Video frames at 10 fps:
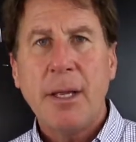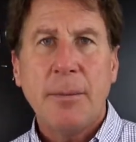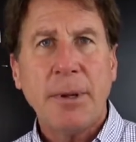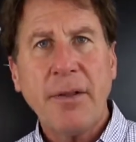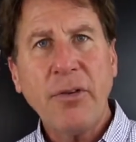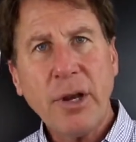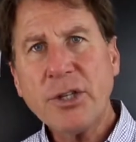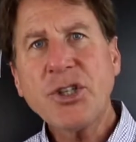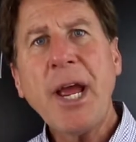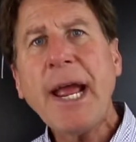But I took a
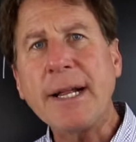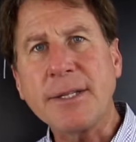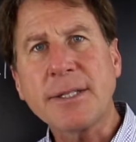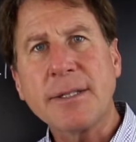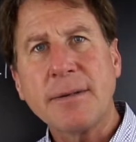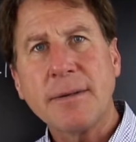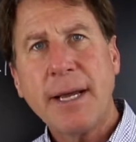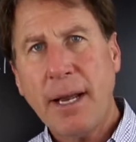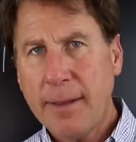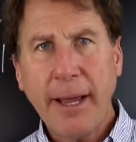chance,
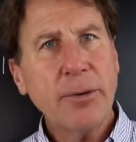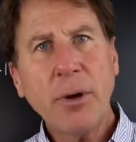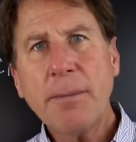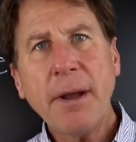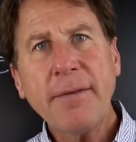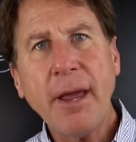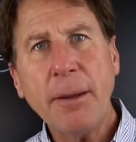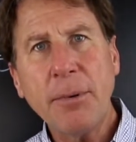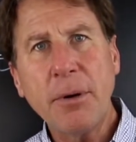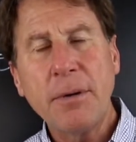and I laid her on my
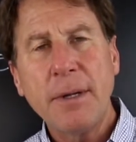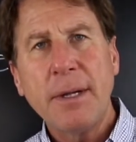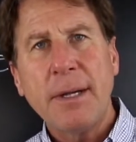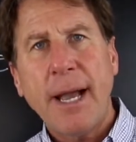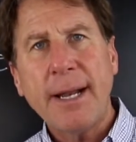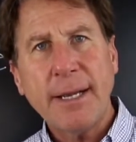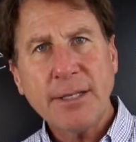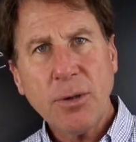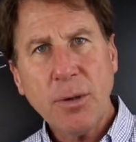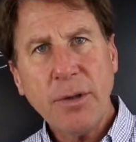table, and I
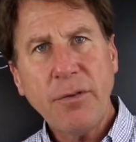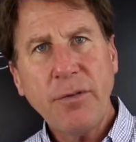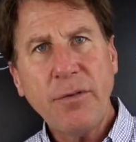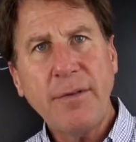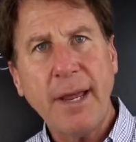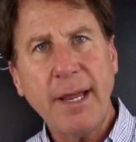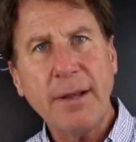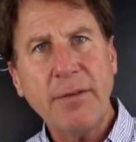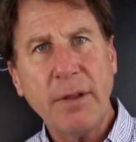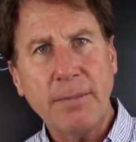started to dig
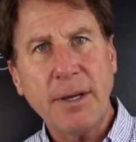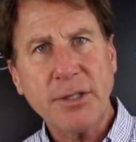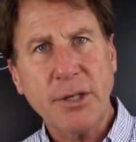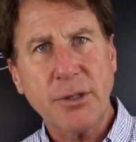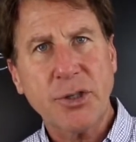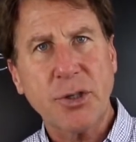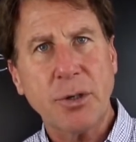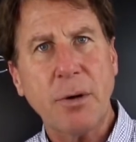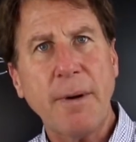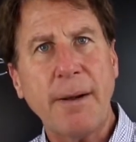into the musculature
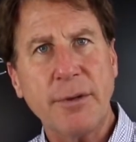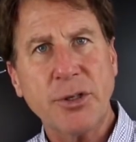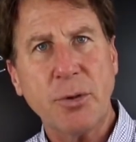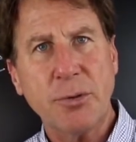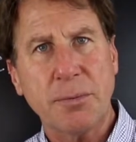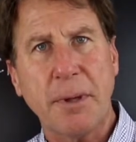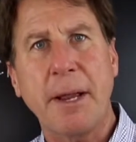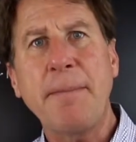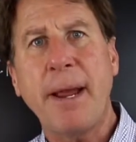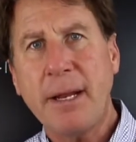around the shoulder
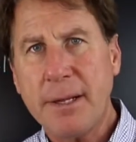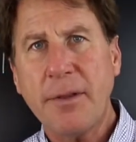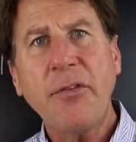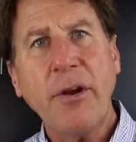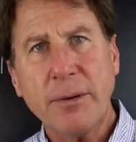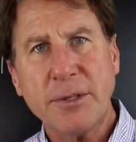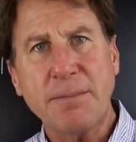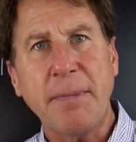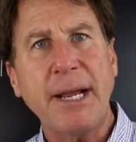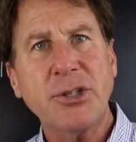blade, mainly the
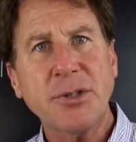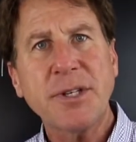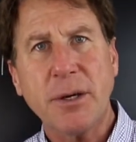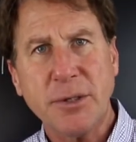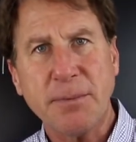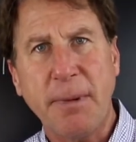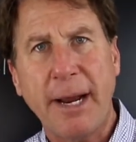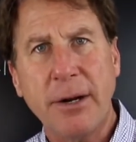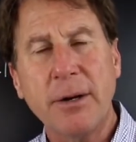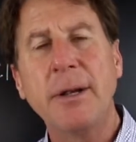teres major, teres
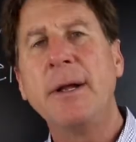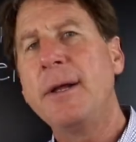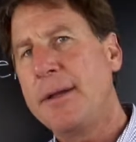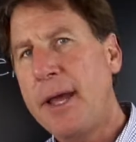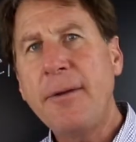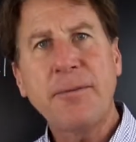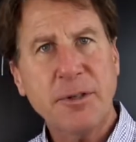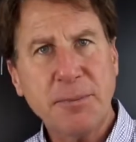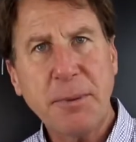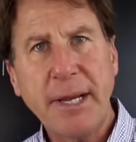minor,
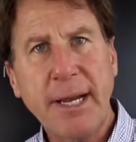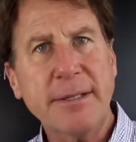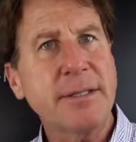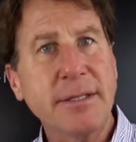infraspinatus, and